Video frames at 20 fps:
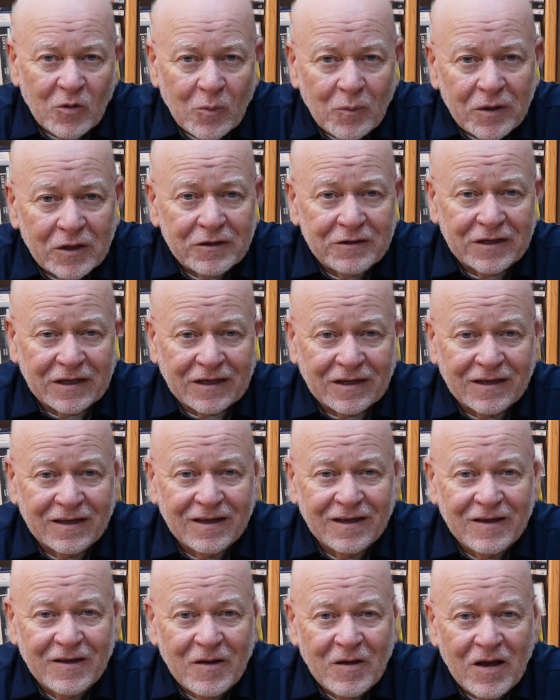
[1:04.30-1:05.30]
a building,
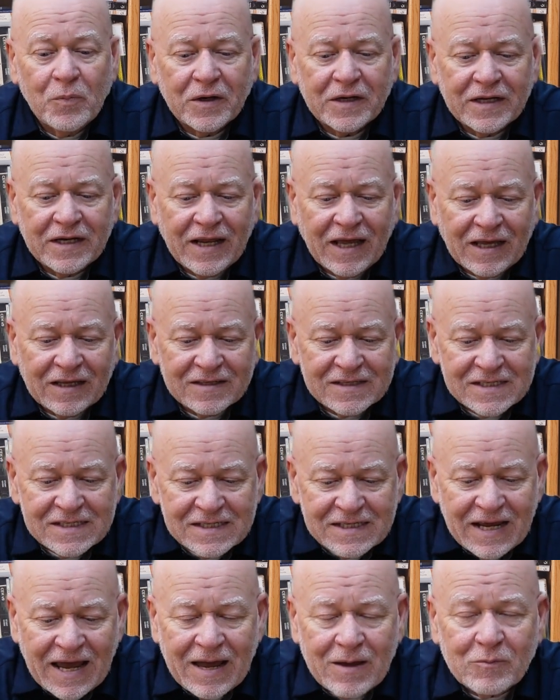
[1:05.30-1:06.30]
but it has
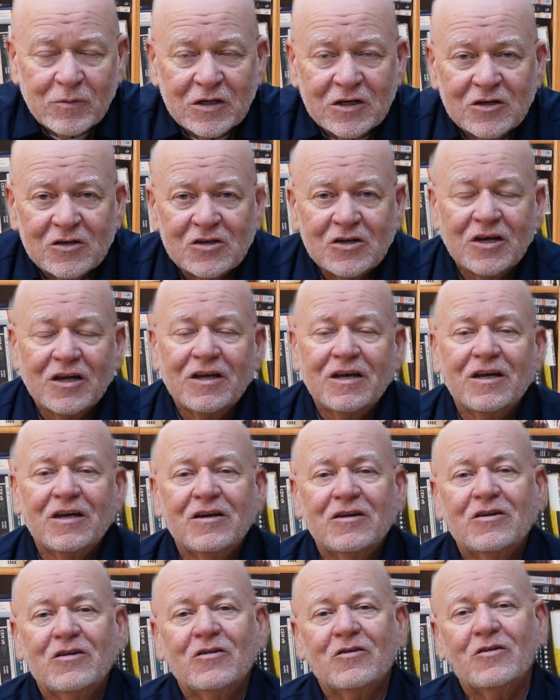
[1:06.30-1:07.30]
damage
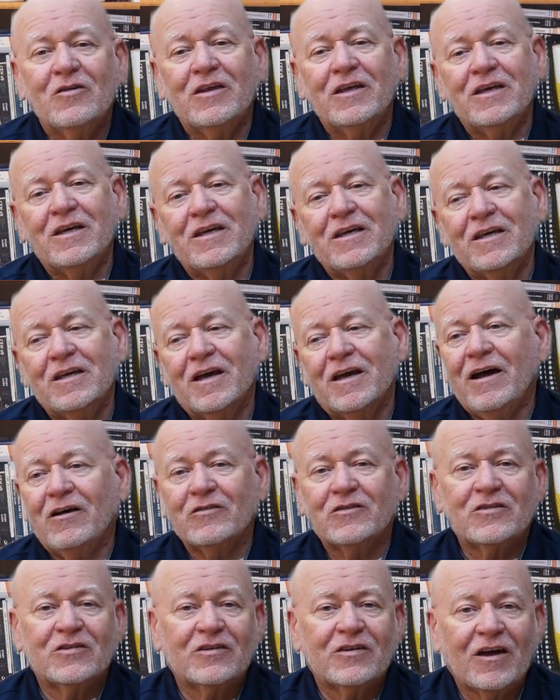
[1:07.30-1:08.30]
to the
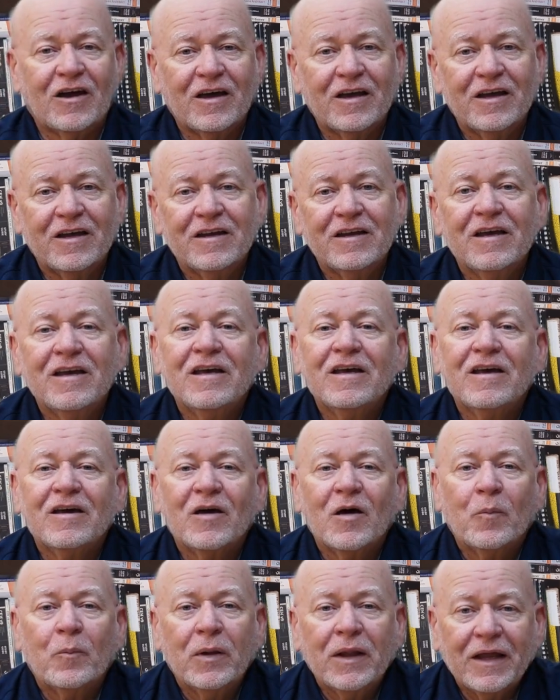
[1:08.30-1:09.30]
outside
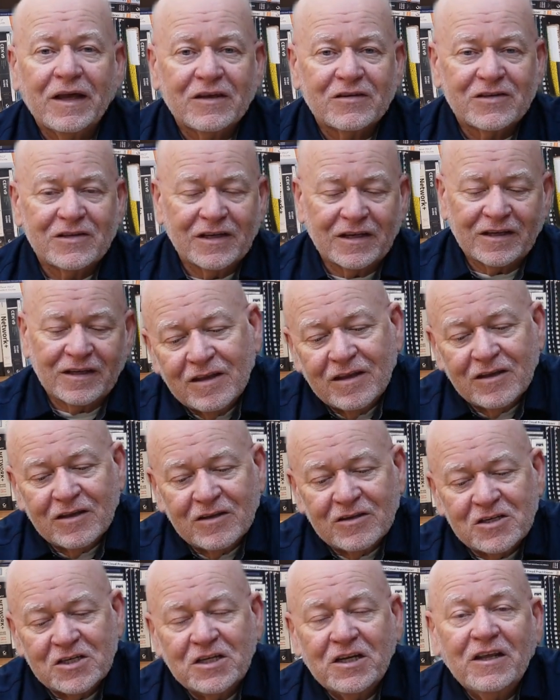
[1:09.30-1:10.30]
plastic,
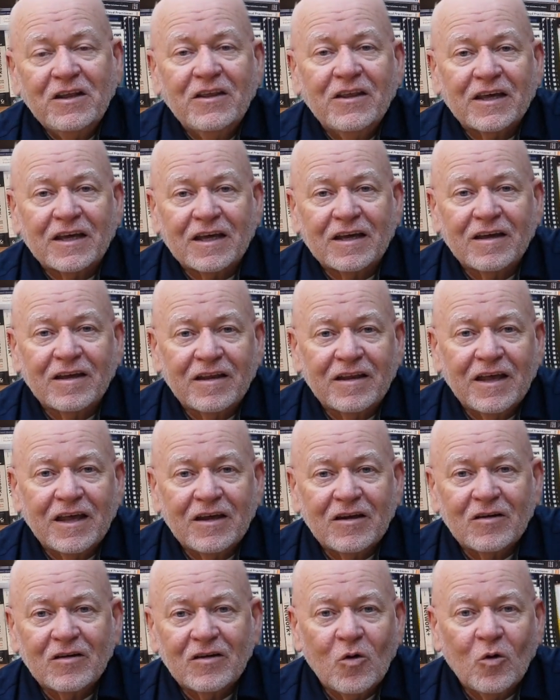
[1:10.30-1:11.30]
the sheathing
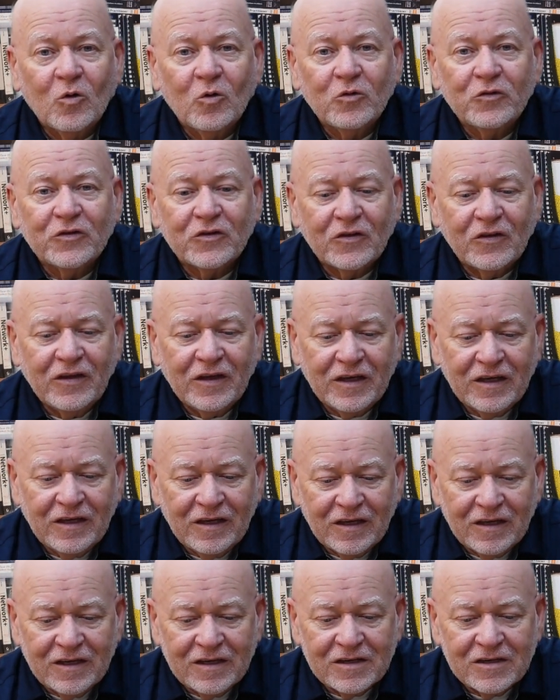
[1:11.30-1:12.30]
that holds
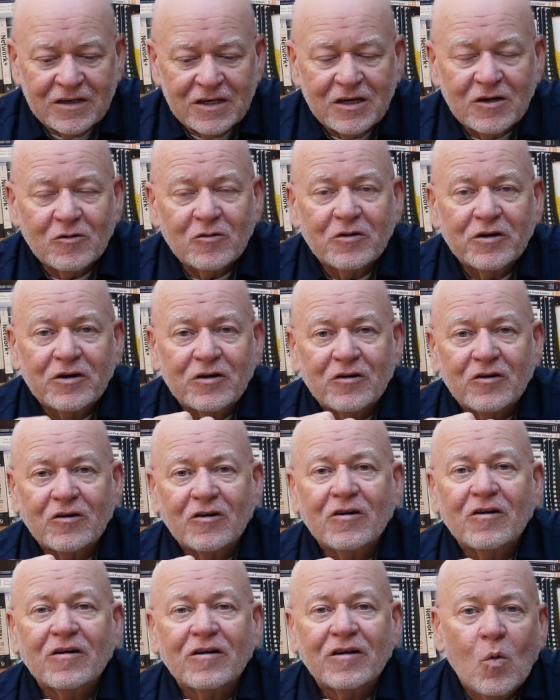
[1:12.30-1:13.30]
the
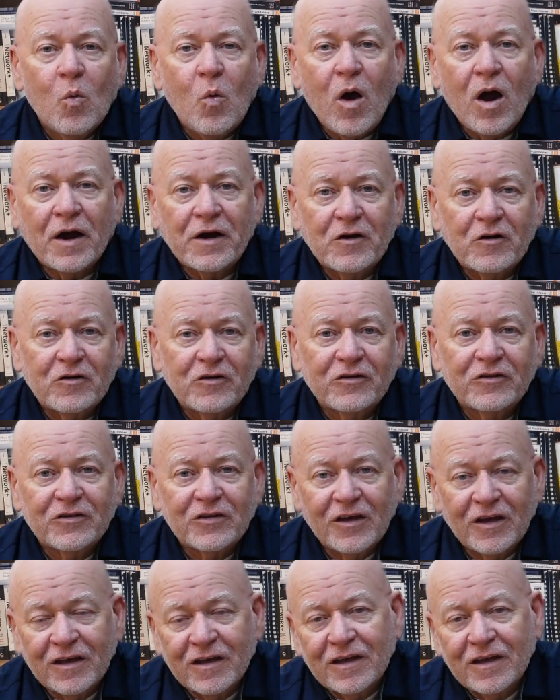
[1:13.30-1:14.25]
interior wires,